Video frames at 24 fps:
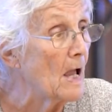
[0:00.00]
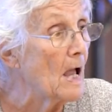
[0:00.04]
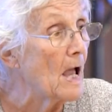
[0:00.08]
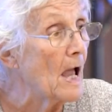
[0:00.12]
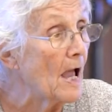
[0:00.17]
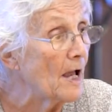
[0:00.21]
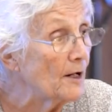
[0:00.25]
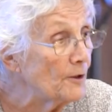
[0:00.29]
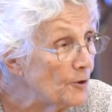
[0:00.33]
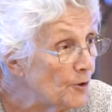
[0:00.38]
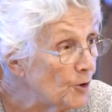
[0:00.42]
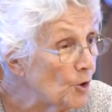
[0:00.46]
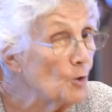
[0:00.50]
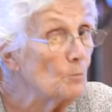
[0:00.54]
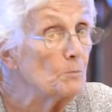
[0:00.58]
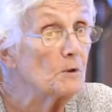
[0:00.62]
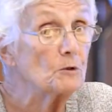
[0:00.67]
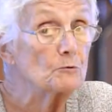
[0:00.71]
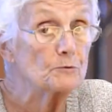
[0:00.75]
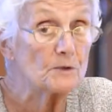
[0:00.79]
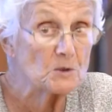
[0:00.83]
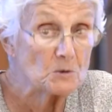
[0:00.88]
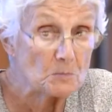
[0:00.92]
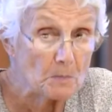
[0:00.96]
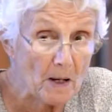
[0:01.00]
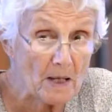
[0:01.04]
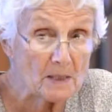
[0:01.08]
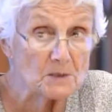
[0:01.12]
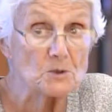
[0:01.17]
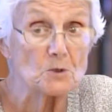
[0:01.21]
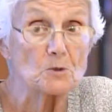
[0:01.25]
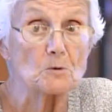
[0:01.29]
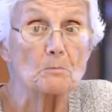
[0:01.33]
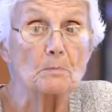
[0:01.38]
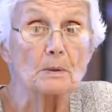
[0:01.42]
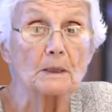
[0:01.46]
and human
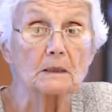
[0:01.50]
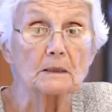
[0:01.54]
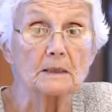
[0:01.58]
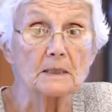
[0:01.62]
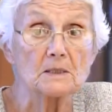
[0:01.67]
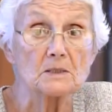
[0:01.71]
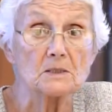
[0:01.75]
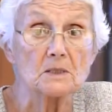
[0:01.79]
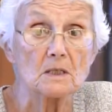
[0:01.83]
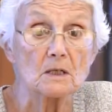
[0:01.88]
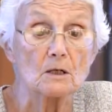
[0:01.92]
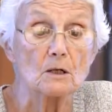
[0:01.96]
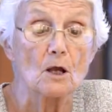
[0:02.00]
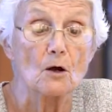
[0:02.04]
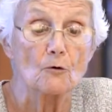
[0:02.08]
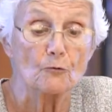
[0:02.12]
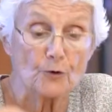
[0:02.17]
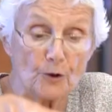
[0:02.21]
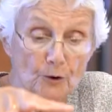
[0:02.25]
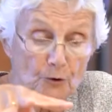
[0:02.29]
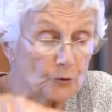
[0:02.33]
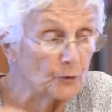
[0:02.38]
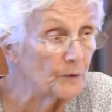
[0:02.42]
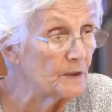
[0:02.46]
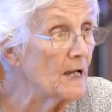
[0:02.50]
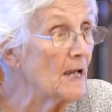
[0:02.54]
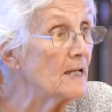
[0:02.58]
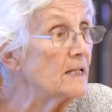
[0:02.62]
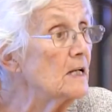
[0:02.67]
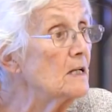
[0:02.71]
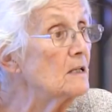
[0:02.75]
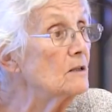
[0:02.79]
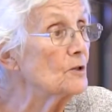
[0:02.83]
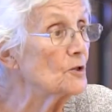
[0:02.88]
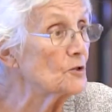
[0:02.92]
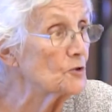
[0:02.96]
responsibility for
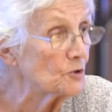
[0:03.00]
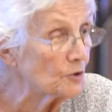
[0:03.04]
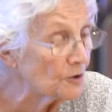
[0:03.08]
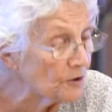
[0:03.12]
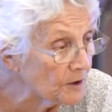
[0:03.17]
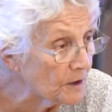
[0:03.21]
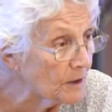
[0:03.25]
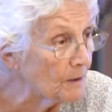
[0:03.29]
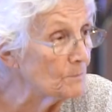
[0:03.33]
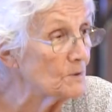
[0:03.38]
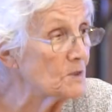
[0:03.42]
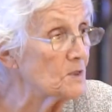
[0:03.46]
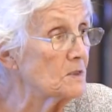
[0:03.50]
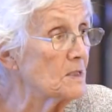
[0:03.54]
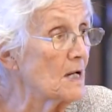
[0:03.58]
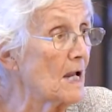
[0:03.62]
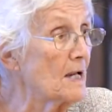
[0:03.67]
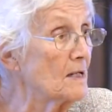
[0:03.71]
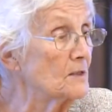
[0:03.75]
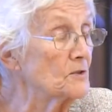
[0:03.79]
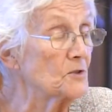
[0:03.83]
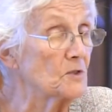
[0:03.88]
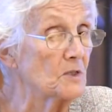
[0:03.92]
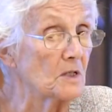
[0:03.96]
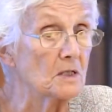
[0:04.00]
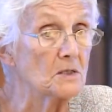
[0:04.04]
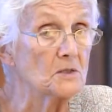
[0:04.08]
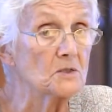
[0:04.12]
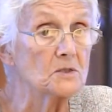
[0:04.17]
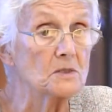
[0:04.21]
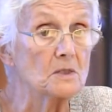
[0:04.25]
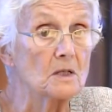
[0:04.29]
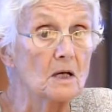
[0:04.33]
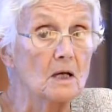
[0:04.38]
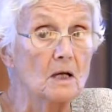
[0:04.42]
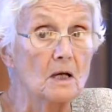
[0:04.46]
creating the
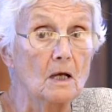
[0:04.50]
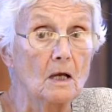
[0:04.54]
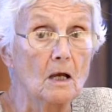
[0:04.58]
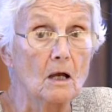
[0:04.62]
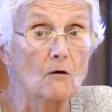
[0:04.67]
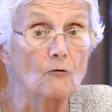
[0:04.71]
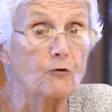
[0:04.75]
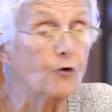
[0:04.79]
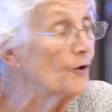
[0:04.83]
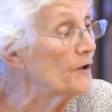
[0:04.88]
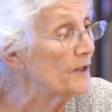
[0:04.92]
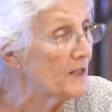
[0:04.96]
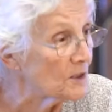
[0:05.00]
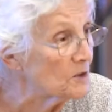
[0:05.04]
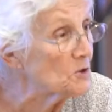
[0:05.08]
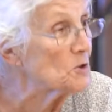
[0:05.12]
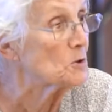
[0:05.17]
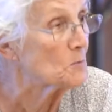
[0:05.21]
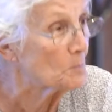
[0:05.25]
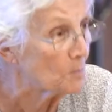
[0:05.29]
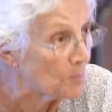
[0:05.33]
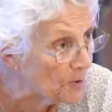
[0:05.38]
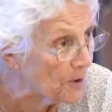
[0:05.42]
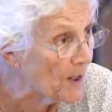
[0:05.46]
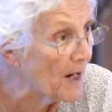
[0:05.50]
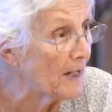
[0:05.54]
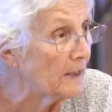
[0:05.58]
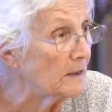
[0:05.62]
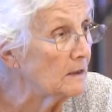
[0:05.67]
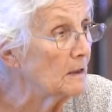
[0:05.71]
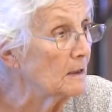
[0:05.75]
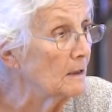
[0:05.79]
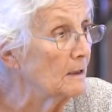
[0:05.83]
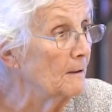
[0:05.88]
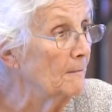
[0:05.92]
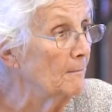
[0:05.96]
circumstances for its spread.